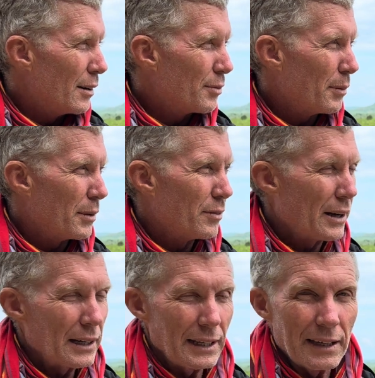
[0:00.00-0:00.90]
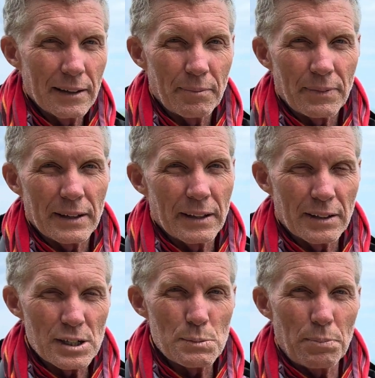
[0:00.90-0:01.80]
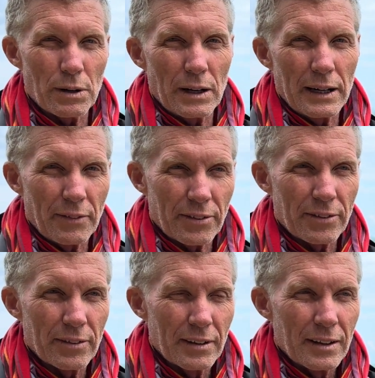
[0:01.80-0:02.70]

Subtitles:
from the valley, and the spotlights